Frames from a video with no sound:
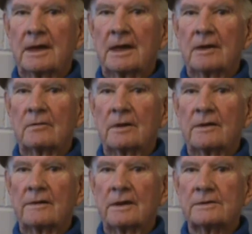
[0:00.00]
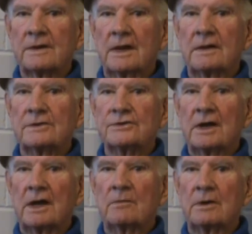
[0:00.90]
And one of the things, they had the
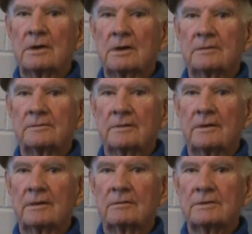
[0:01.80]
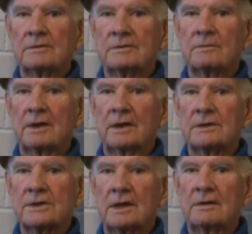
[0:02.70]
GI Bill, which was a big
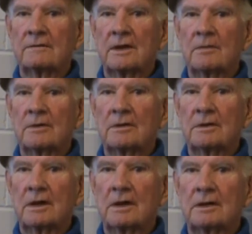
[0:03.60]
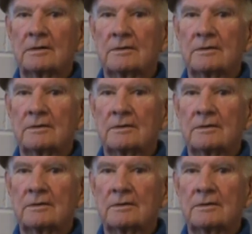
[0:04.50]
incentive to help me go to college.